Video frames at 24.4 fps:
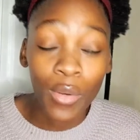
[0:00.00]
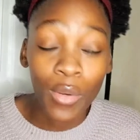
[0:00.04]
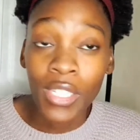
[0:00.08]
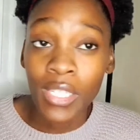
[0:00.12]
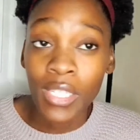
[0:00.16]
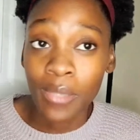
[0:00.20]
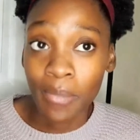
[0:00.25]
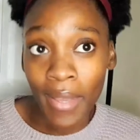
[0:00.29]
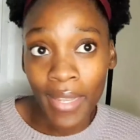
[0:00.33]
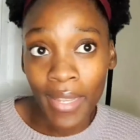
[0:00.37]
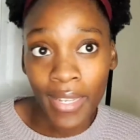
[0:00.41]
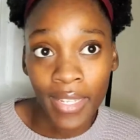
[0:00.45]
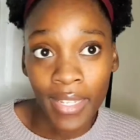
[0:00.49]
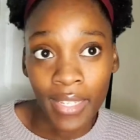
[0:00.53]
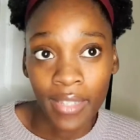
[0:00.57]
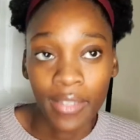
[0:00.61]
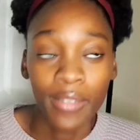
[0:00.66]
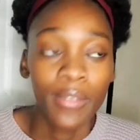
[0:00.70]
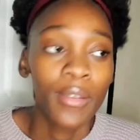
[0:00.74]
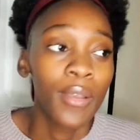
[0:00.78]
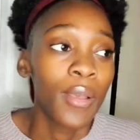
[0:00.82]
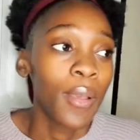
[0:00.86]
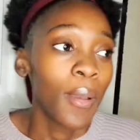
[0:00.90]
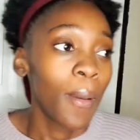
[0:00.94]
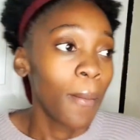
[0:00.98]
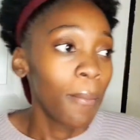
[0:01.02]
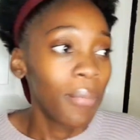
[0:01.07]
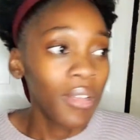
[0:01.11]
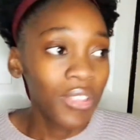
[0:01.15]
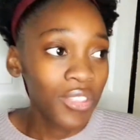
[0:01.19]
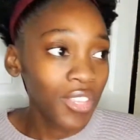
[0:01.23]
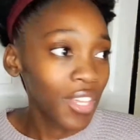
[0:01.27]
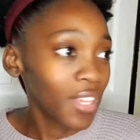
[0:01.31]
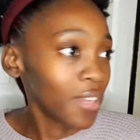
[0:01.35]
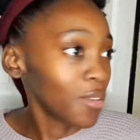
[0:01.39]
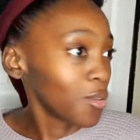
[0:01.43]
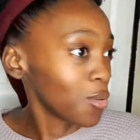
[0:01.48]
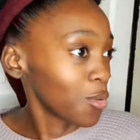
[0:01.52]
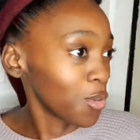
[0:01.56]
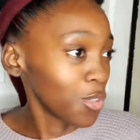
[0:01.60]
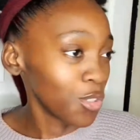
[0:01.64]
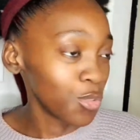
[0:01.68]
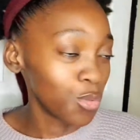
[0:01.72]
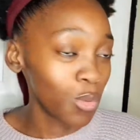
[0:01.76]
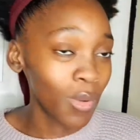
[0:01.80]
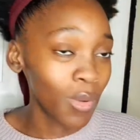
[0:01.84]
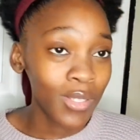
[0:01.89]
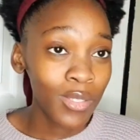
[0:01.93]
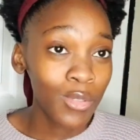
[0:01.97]
was money. But then,
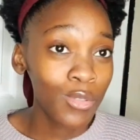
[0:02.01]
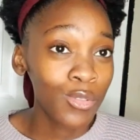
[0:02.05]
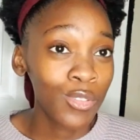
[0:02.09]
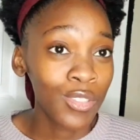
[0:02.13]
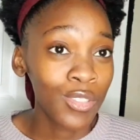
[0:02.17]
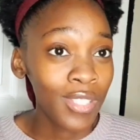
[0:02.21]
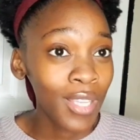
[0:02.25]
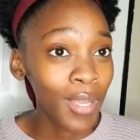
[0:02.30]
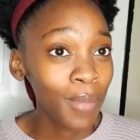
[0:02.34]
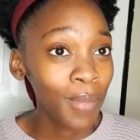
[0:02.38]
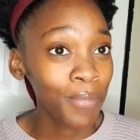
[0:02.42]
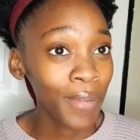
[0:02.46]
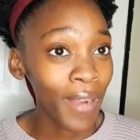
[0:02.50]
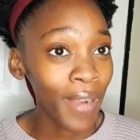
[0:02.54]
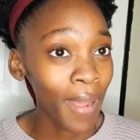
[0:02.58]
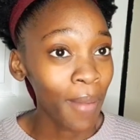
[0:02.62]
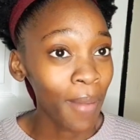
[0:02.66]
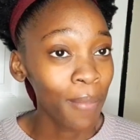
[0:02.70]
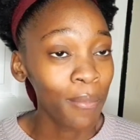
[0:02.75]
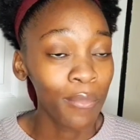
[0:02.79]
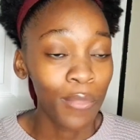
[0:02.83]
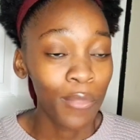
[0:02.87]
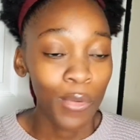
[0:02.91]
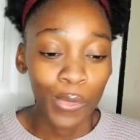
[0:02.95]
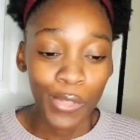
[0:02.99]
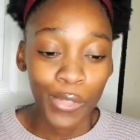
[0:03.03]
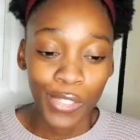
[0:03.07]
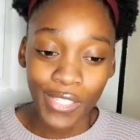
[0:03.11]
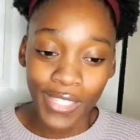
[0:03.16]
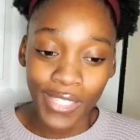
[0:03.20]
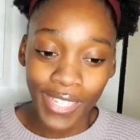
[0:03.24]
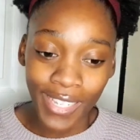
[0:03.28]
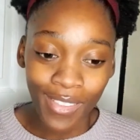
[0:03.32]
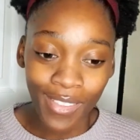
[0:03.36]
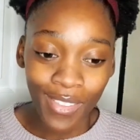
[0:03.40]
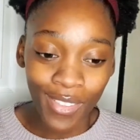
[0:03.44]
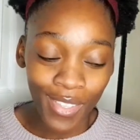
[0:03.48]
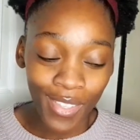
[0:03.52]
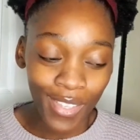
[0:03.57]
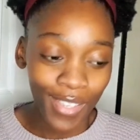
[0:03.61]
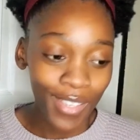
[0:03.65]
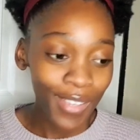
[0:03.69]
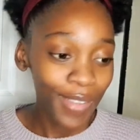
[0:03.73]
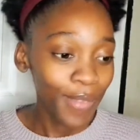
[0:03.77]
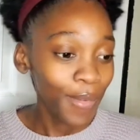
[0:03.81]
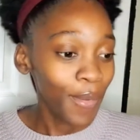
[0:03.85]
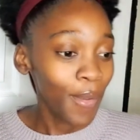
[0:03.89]
because we wanted to stay Pram, we stayed there.